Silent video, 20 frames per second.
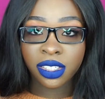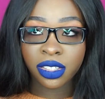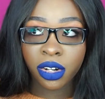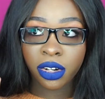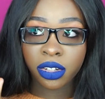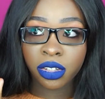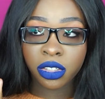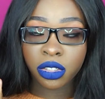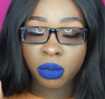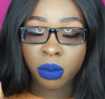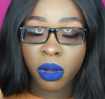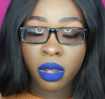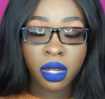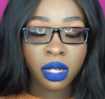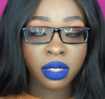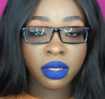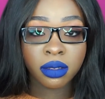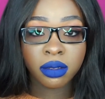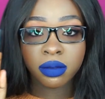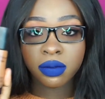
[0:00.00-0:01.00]
darkest
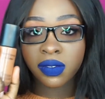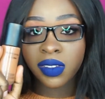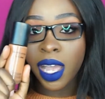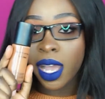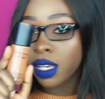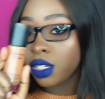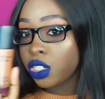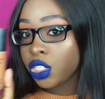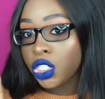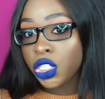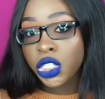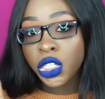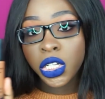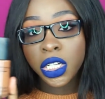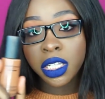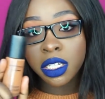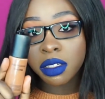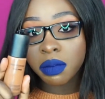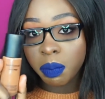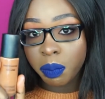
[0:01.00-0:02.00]
one. That
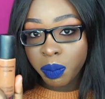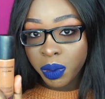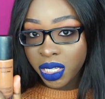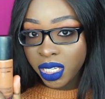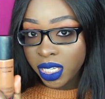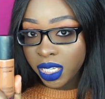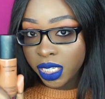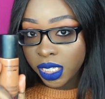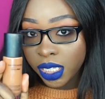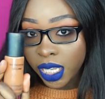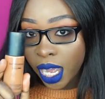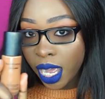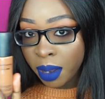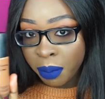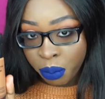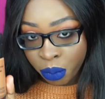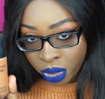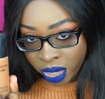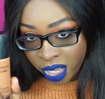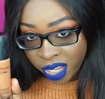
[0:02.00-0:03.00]
shouldn't be
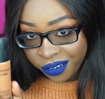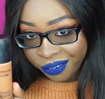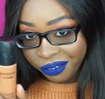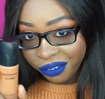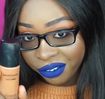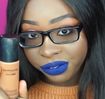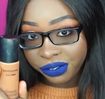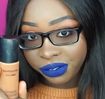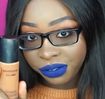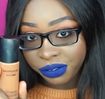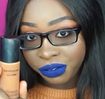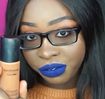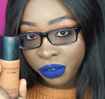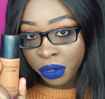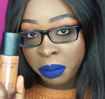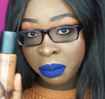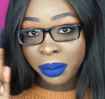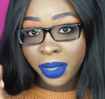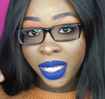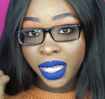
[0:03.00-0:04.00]
happening.
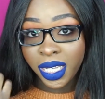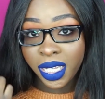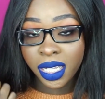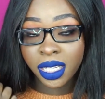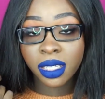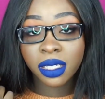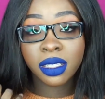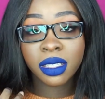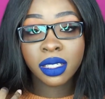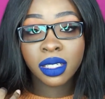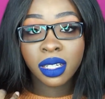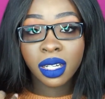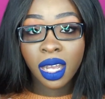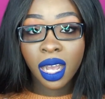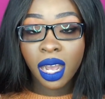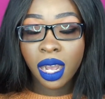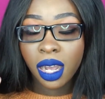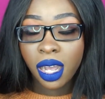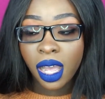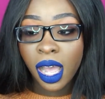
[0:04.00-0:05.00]
For me,
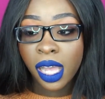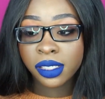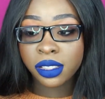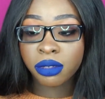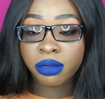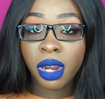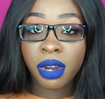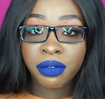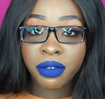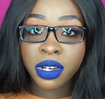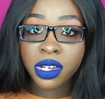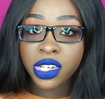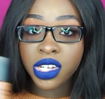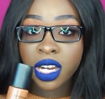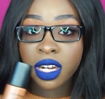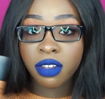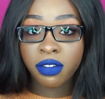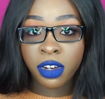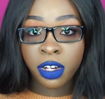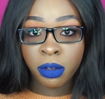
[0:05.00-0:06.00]
as a reference
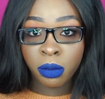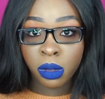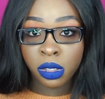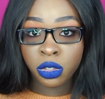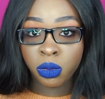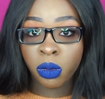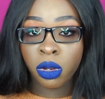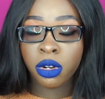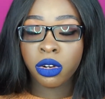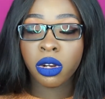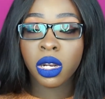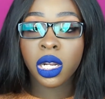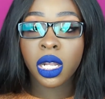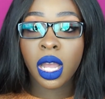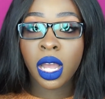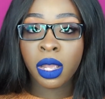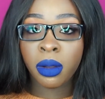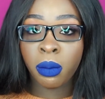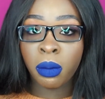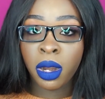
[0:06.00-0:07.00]
shade, if anyone's wondering,
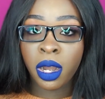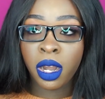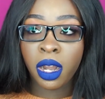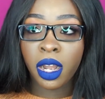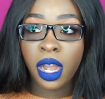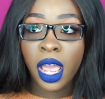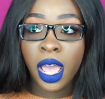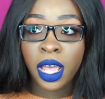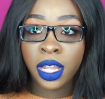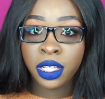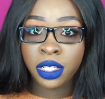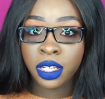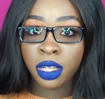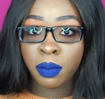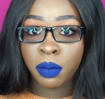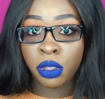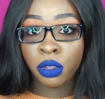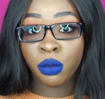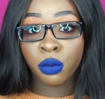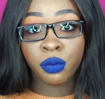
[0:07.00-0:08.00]
I wear
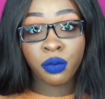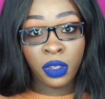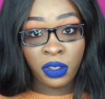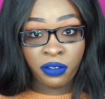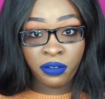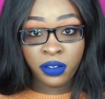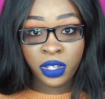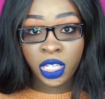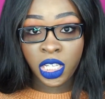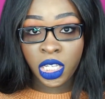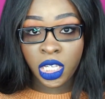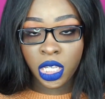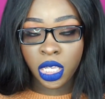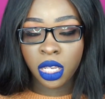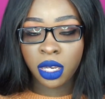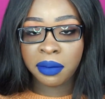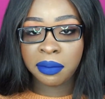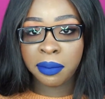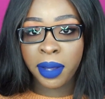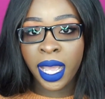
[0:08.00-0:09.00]
NW50
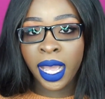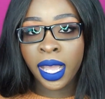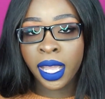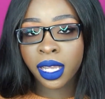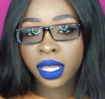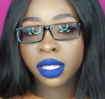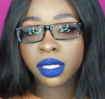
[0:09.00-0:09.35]
in MAC.